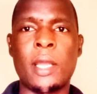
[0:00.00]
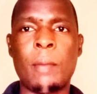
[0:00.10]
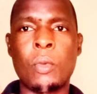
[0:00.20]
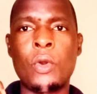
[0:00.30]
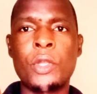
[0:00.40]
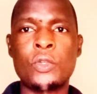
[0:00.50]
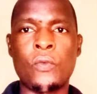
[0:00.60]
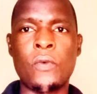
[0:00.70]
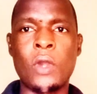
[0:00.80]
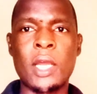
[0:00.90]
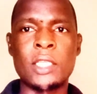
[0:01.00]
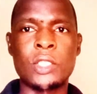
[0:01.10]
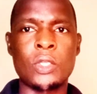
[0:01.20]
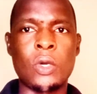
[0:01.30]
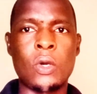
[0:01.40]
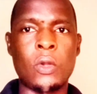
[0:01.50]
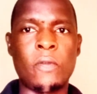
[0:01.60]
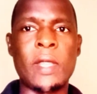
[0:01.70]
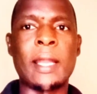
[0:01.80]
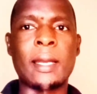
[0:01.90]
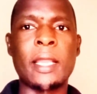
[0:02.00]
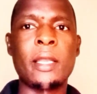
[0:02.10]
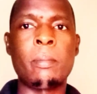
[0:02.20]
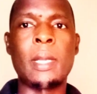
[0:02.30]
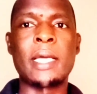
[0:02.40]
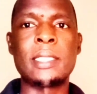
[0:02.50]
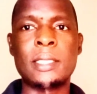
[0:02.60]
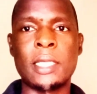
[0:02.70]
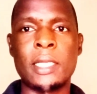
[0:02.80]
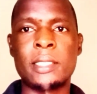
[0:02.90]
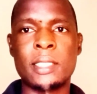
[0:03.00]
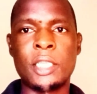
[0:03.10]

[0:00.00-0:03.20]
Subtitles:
I'm going to focus on the red blood cells